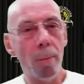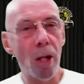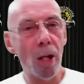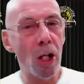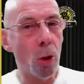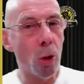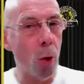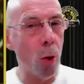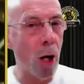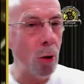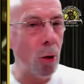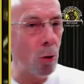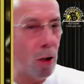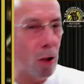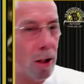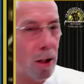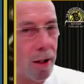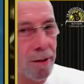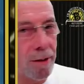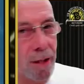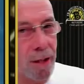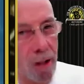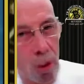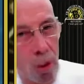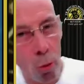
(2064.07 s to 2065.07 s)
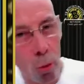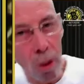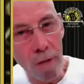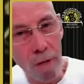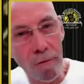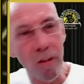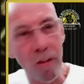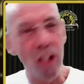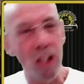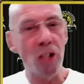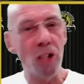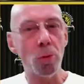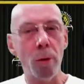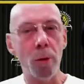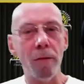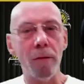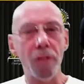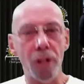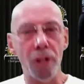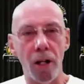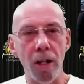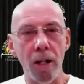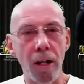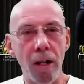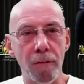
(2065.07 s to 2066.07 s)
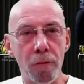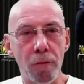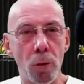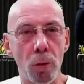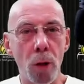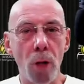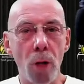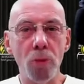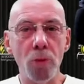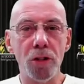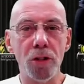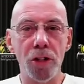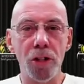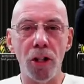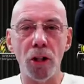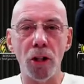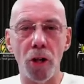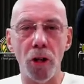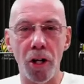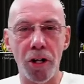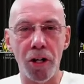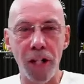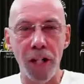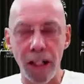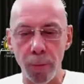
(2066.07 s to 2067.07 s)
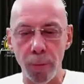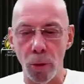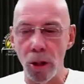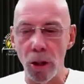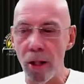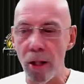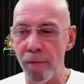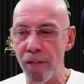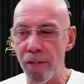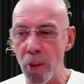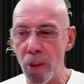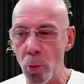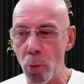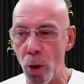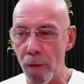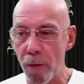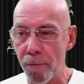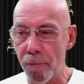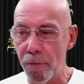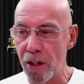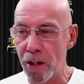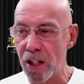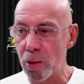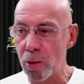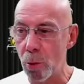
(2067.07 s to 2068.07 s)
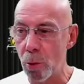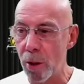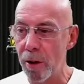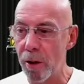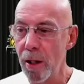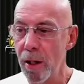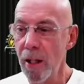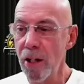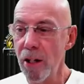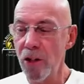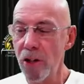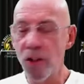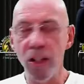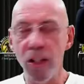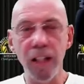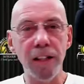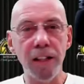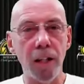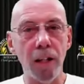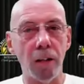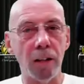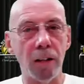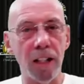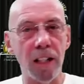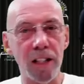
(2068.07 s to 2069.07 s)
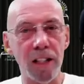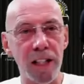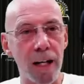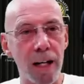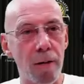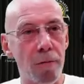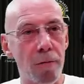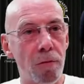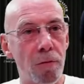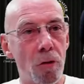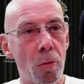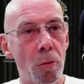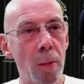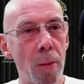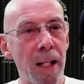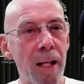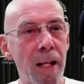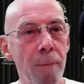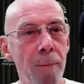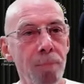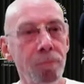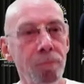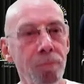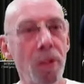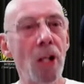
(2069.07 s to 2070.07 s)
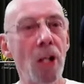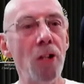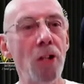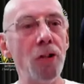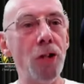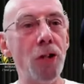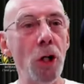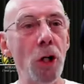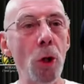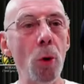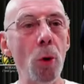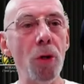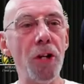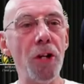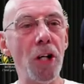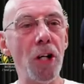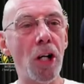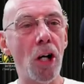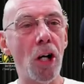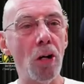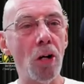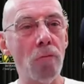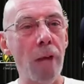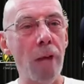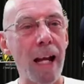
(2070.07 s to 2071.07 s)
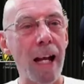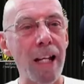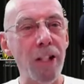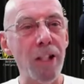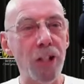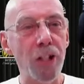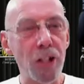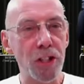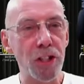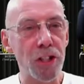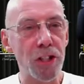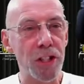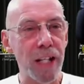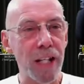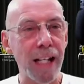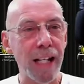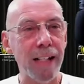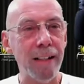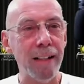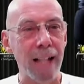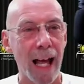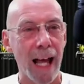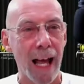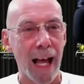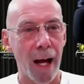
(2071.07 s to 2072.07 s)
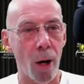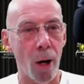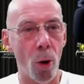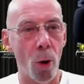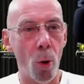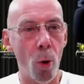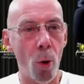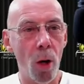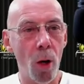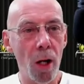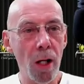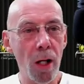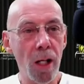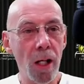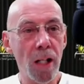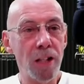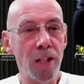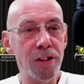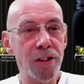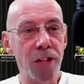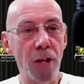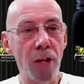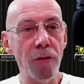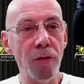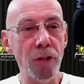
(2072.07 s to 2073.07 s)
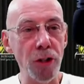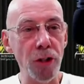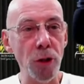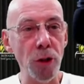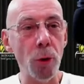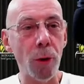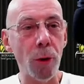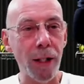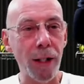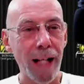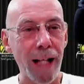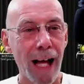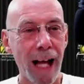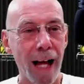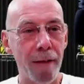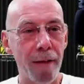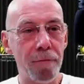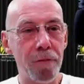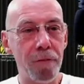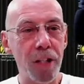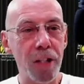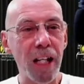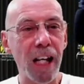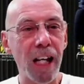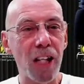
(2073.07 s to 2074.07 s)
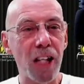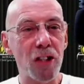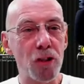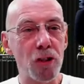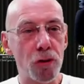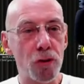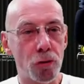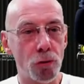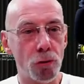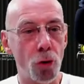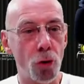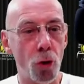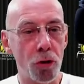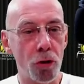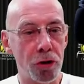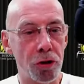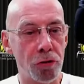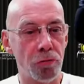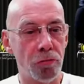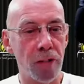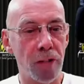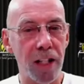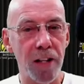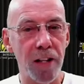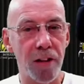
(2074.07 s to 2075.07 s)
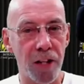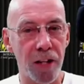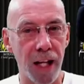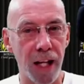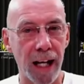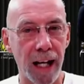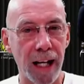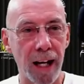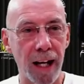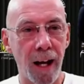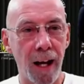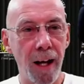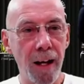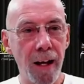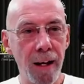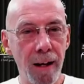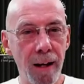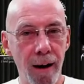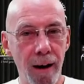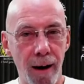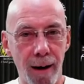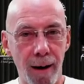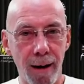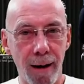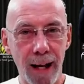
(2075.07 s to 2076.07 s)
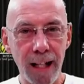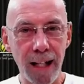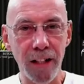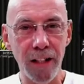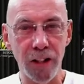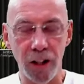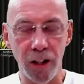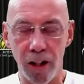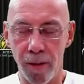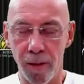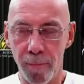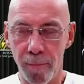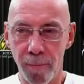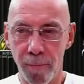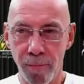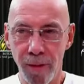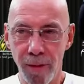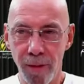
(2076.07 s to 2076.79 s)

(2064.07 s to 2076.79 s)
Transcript: My quote that I want to finish with, and I love quotes, and I've got to thank my lovely wife for this one. She dug this out for me. Do the courageous thing now so that you can have the extraordinary thing later.